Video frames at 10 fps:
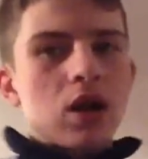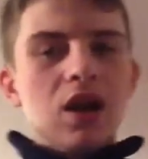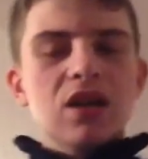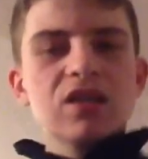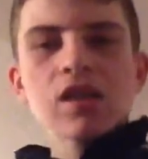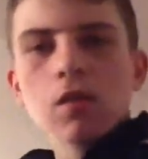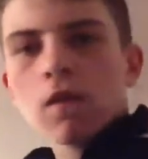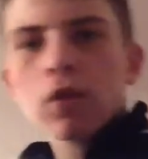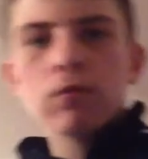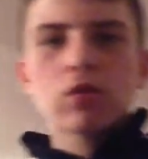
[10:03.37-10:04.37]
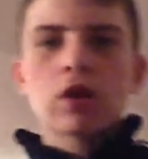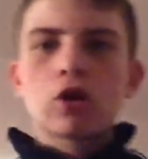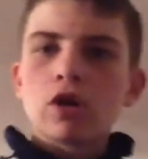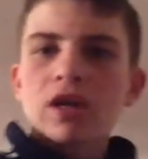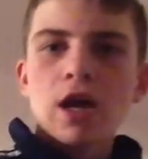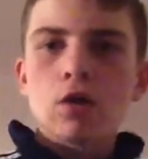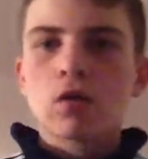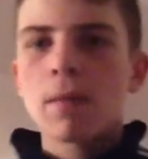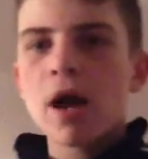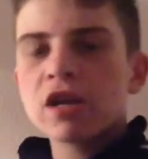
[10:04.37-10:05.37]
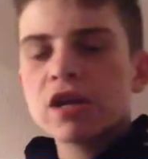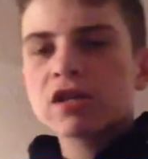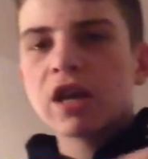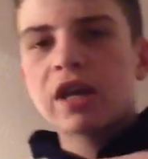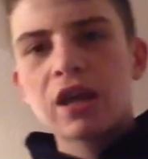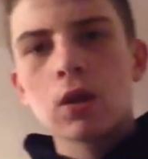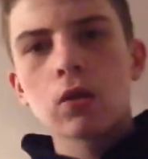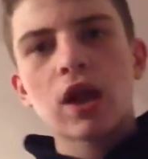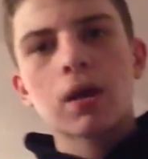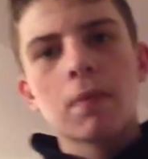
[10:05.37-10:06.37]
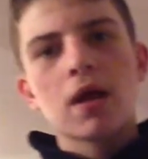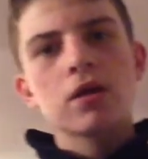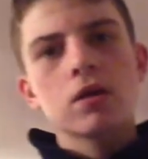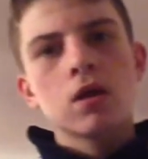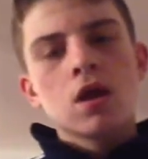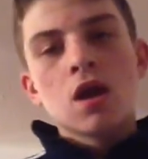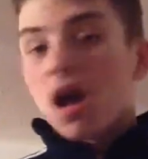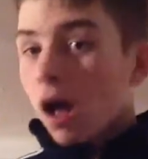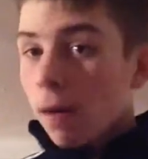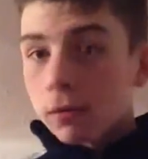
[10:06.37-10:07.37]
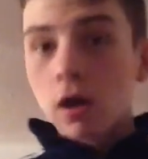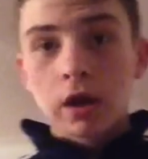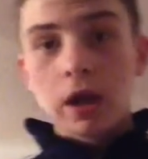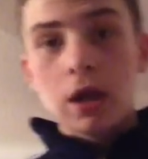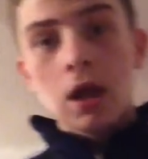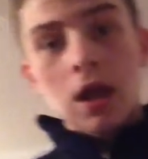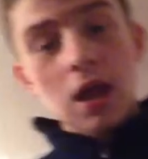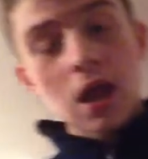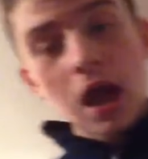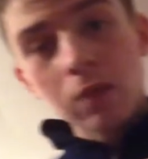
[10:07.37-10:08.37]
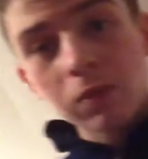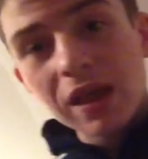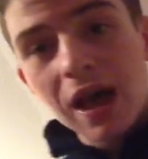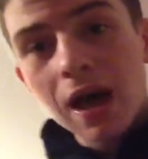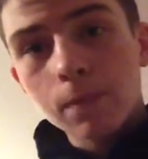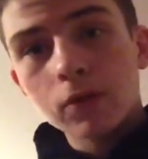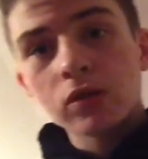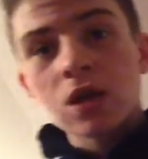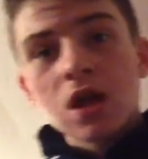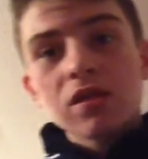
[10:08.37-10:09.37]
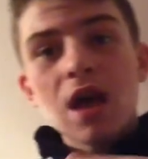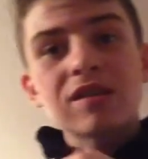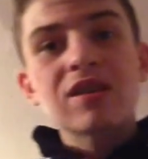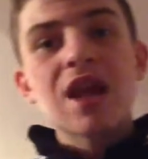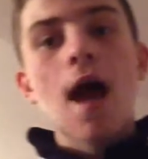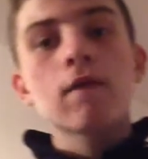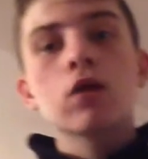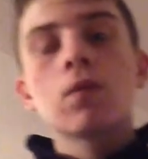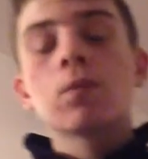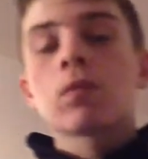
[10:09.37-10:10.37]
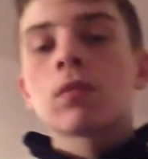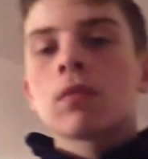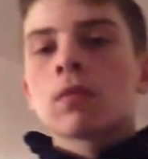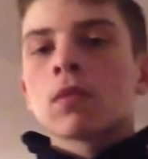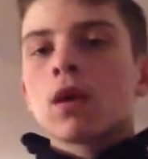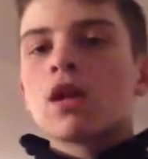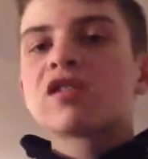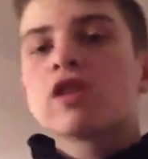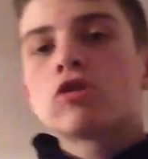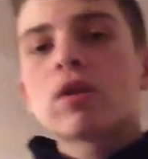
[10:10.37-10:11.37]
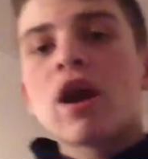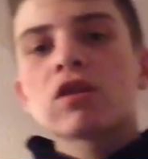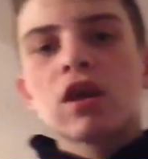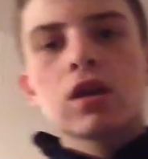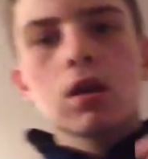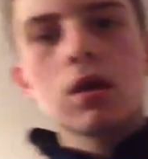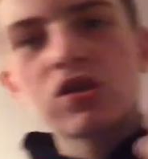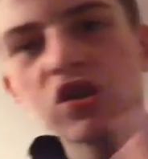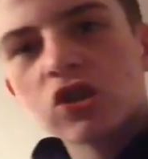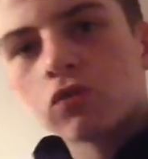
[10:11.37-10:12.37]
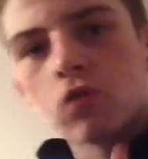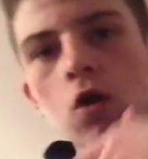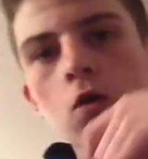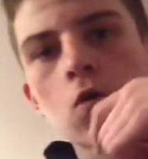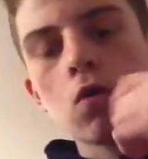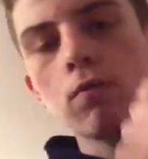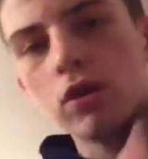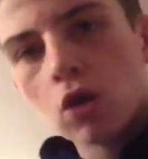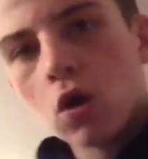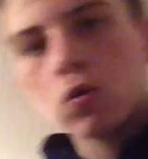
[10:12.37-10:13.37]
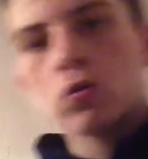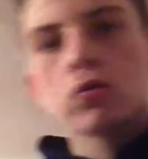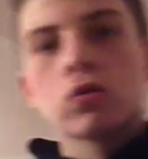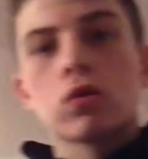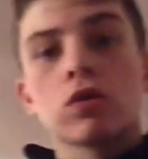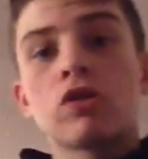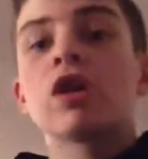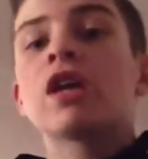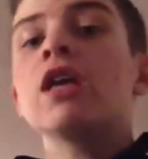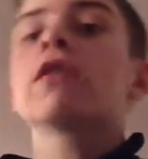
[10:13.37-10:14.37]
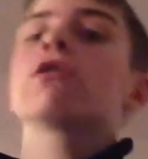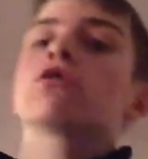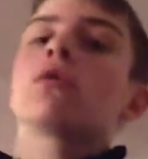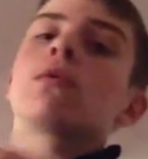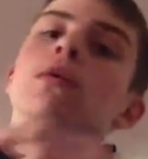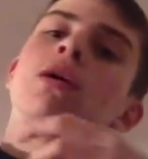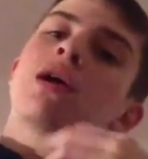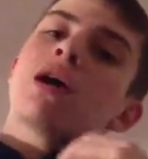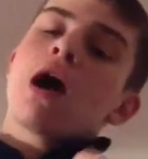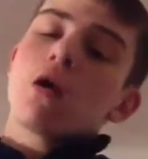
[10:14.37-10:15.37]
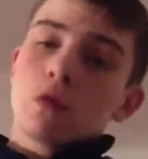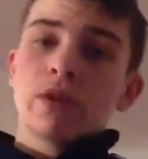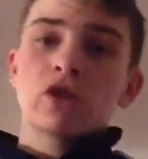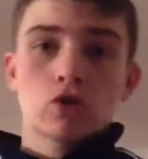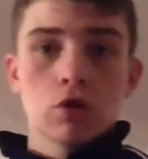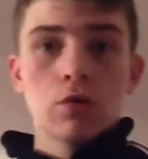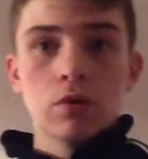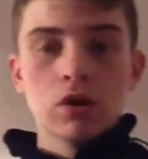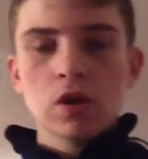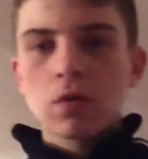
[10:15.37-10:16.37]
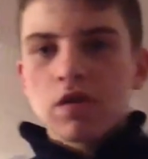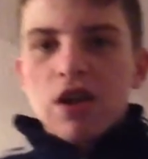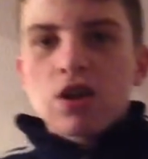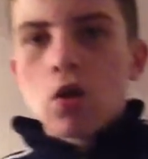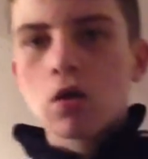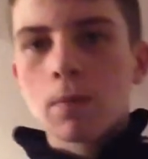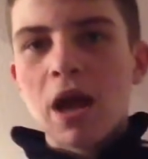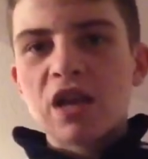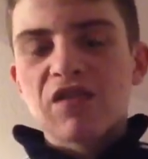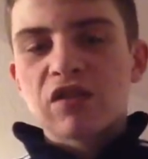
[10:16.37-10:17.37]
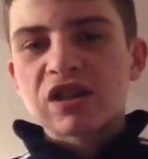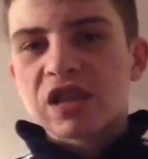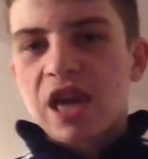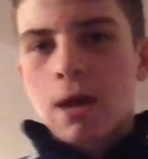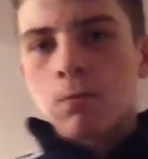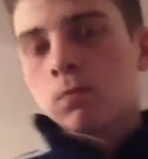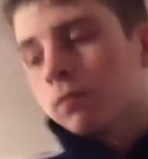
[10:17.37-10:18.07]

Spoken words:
and it said they were following me, so I couldn't get a new companion until I killed that companion. I'm lucky when that happened that I didn't have an essential character like Cicero or Miol or Dakethus, or I would have been screwed because I would have had no companion for the rest of the game.